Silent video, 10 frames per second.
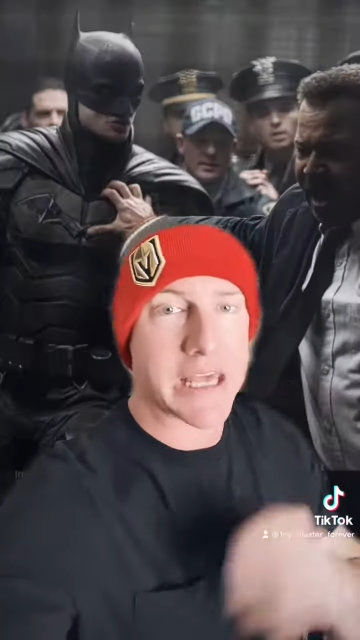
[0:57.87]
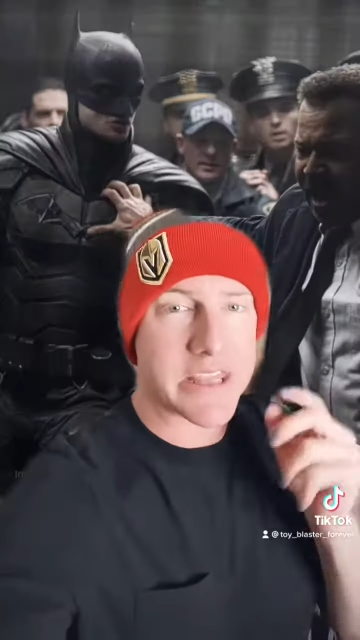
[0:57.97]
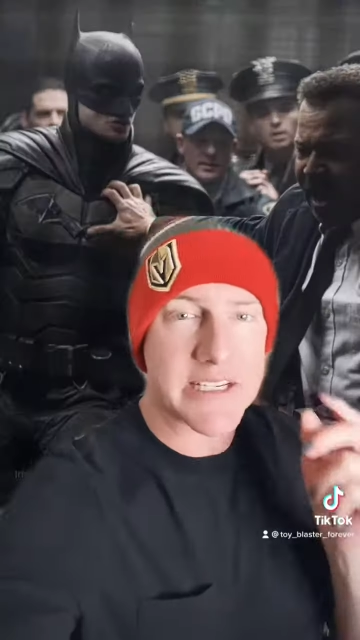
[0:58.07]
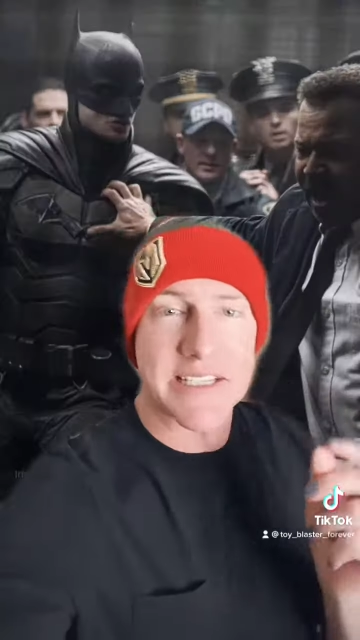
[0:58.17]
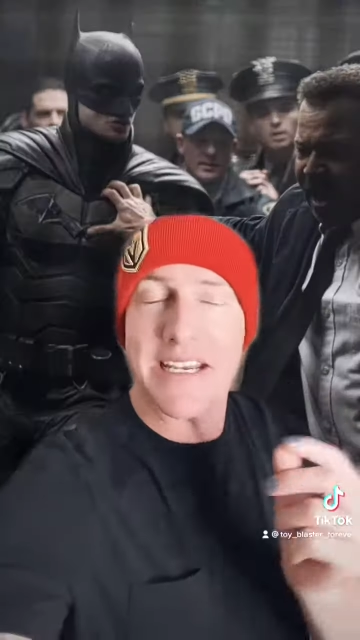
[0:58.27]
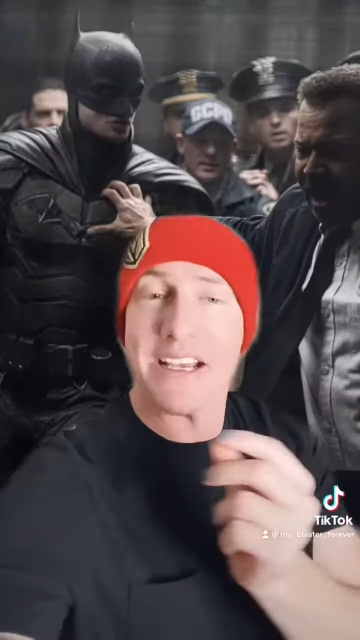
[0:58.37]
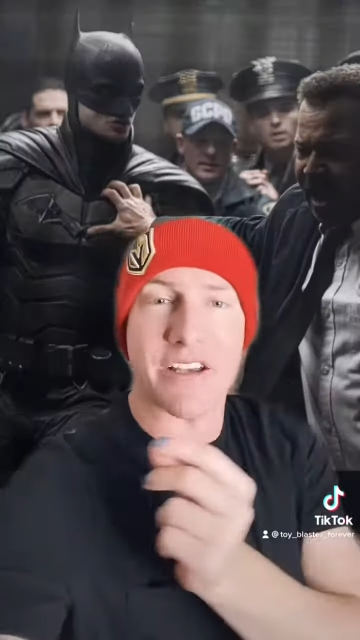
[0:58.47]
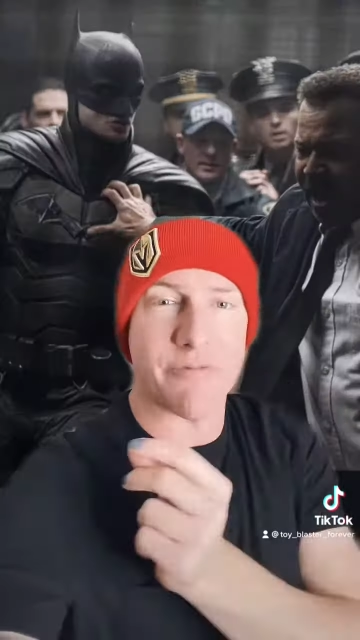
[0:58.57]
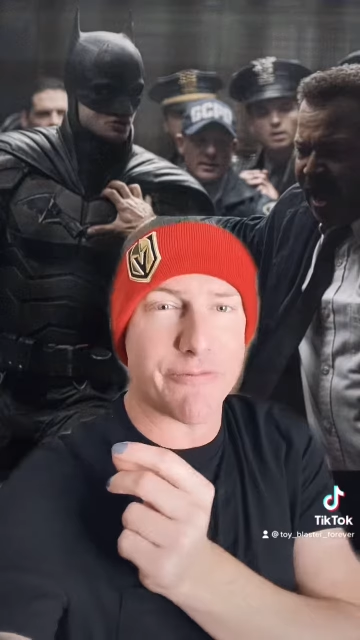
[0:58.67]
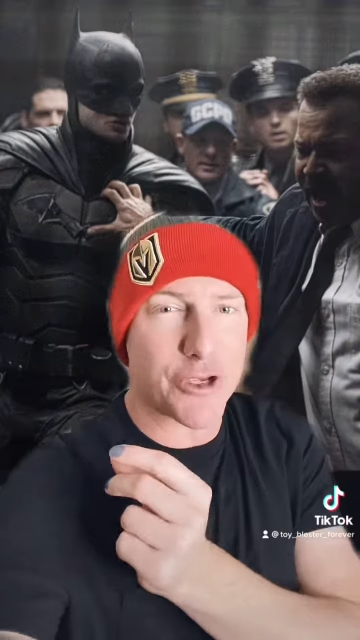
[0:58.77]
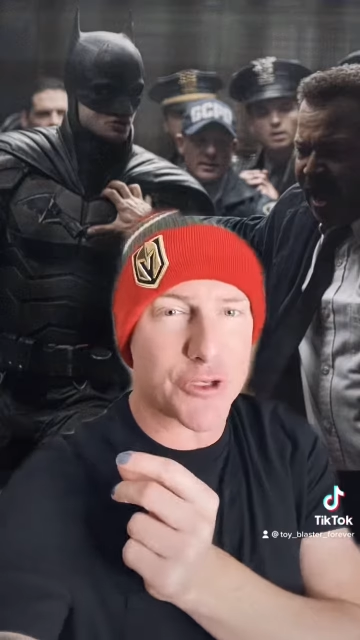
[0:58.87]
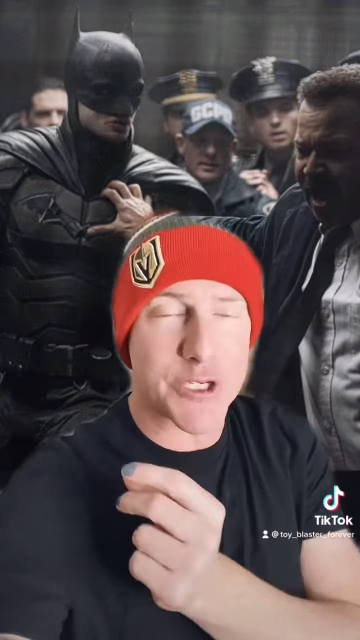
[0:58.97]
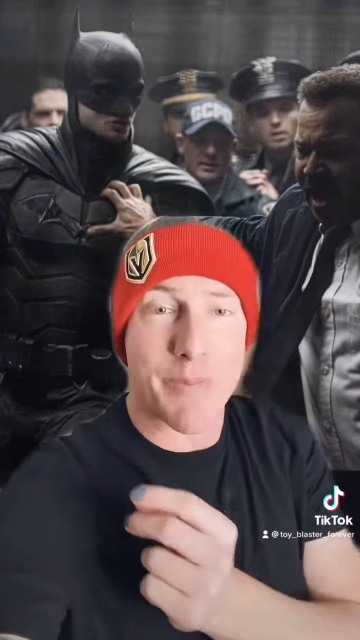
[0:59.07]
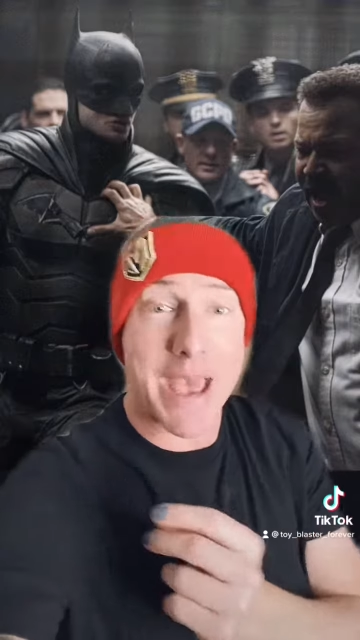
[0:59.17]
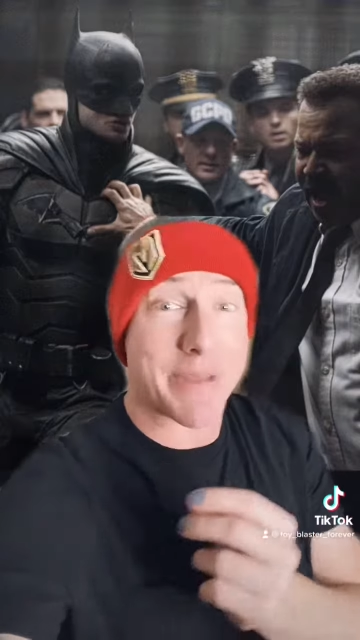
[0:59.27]
I think seeing a
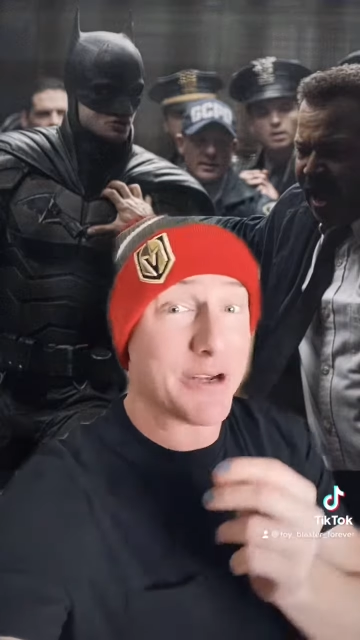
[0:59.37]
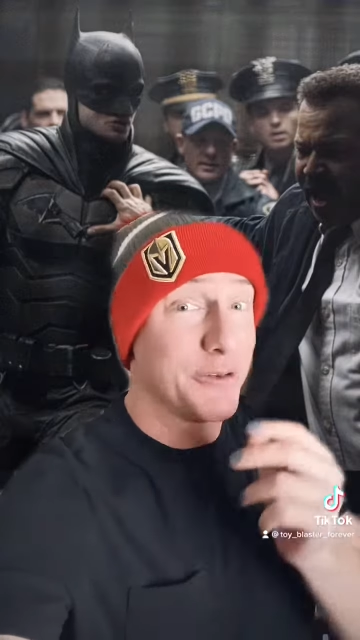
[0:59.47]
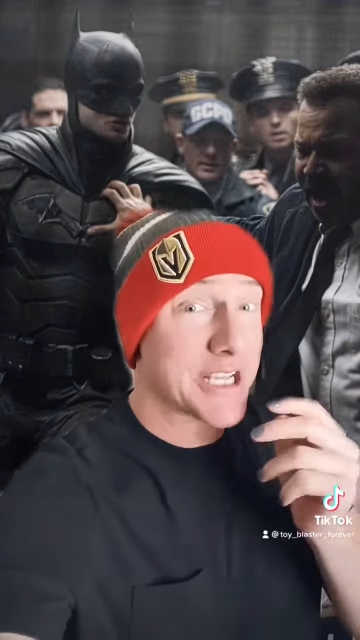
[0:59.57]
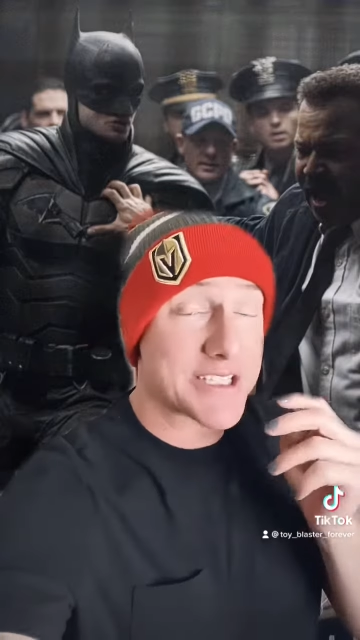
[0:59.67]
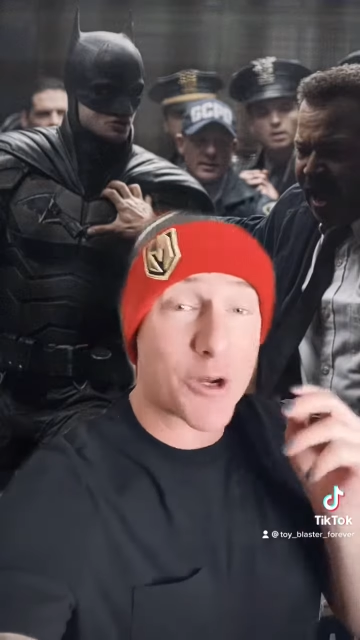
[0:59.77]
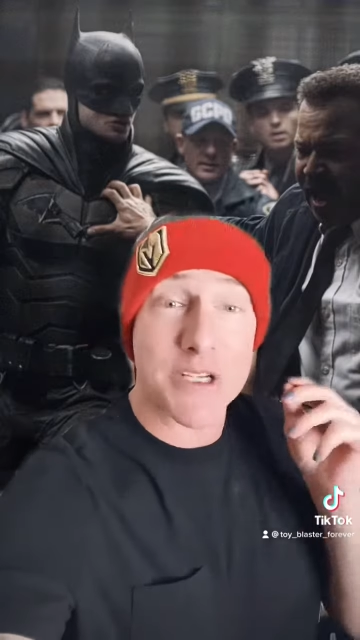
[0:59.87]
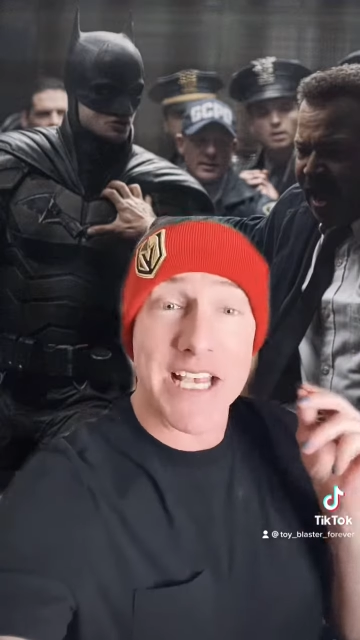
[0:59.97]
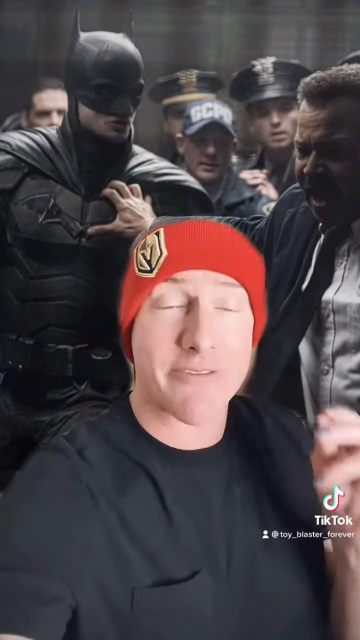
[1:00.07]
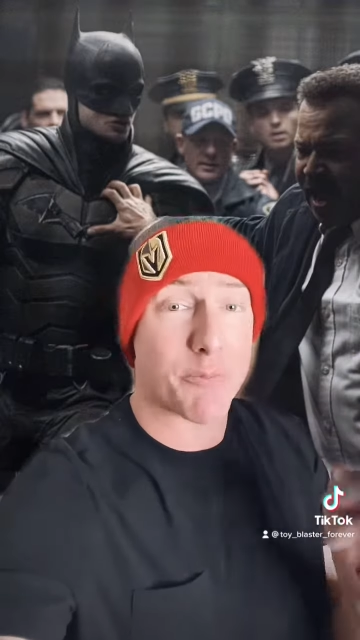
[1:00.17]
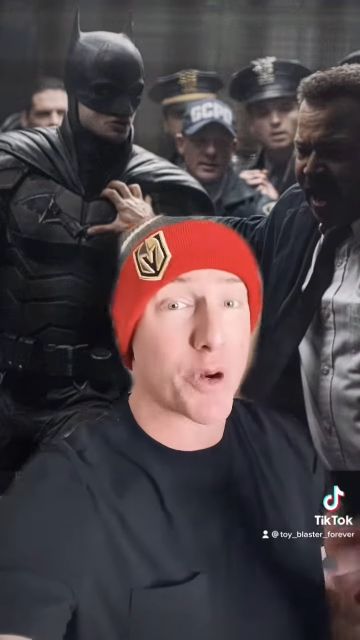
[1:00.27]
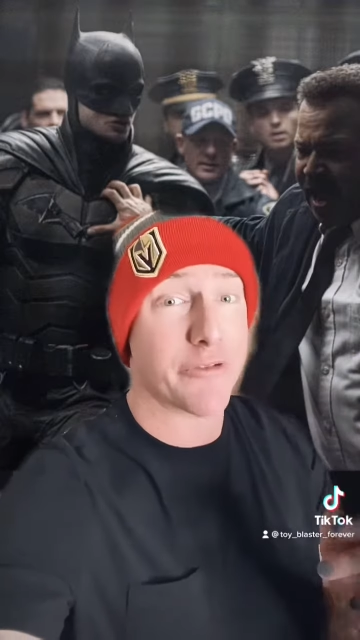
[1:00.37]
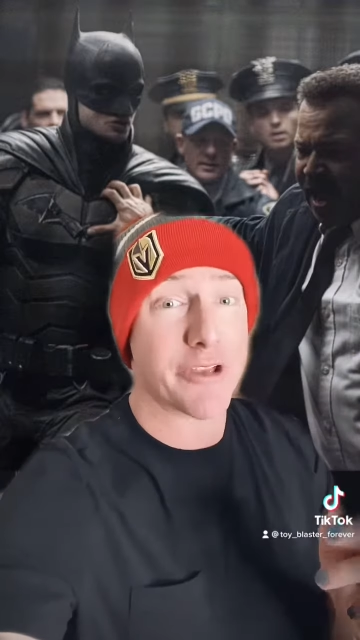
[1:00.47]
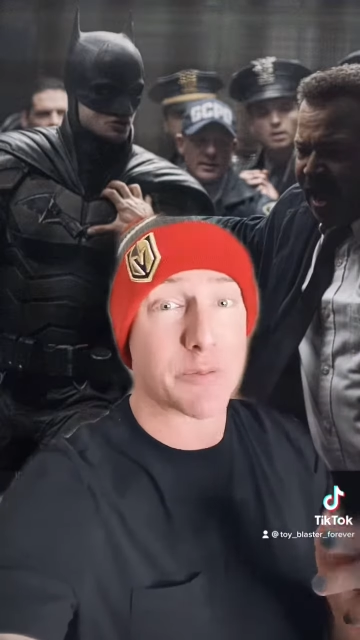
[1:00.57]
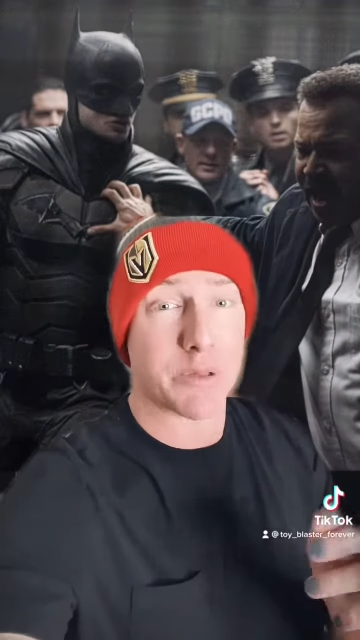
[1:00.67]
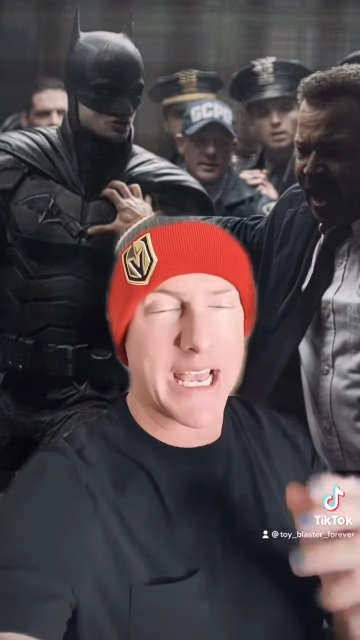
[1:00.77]
confused Batman who doesn't always have a
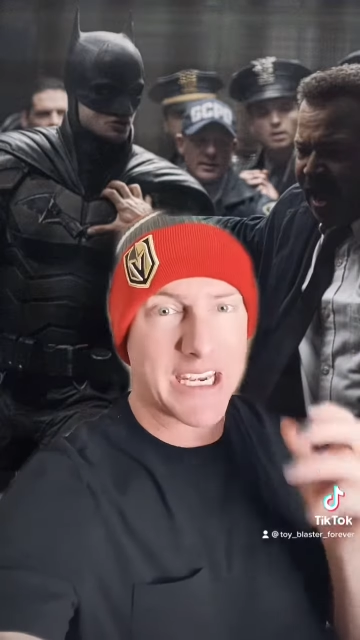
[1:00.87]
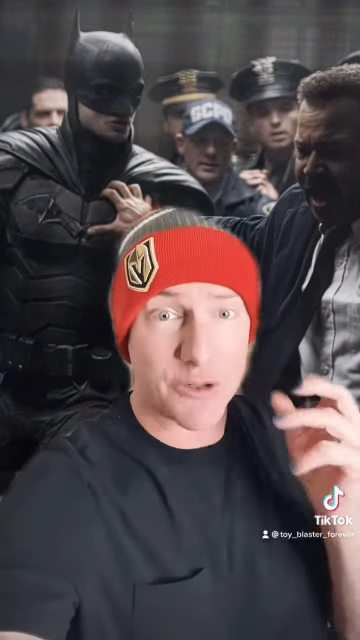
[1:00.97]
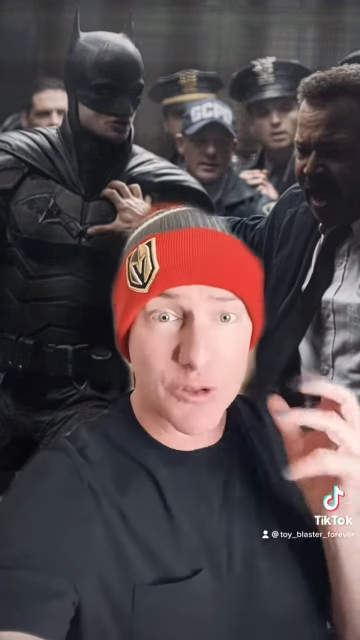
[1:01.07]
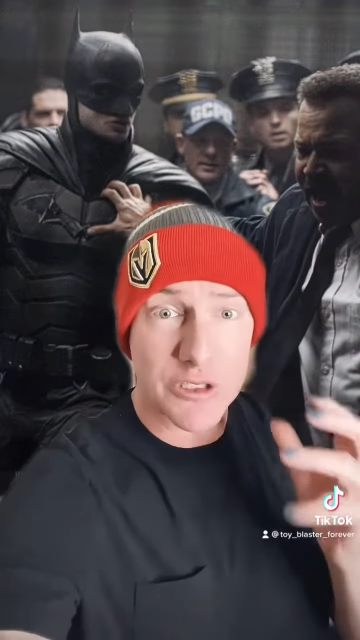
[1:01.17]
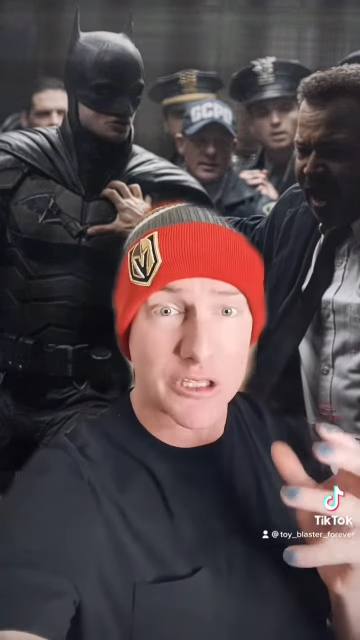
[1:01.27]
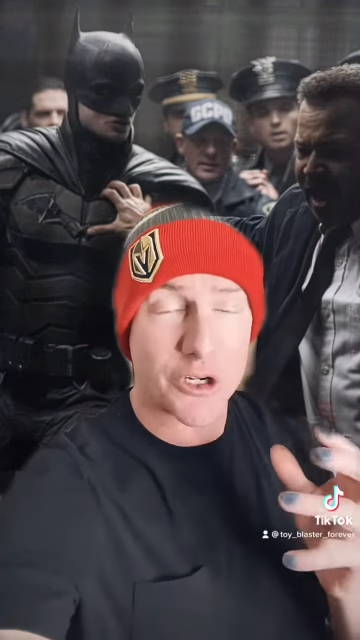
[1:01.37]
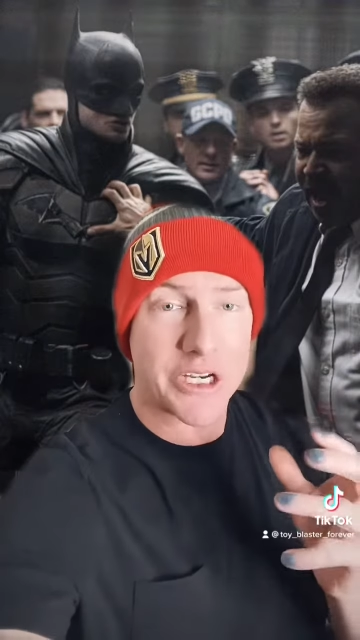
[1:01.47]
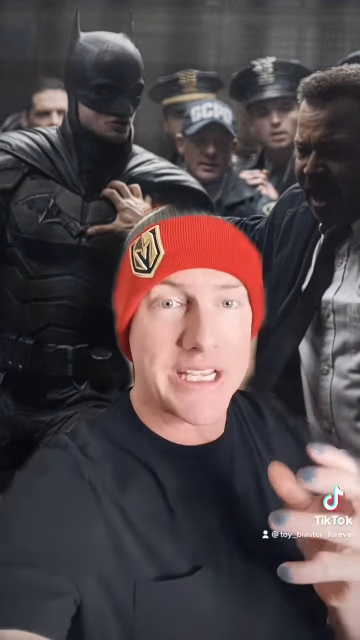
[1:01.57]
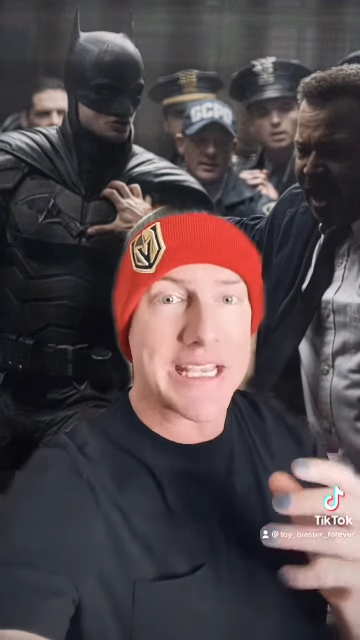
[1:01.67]
perfect plan and who's learning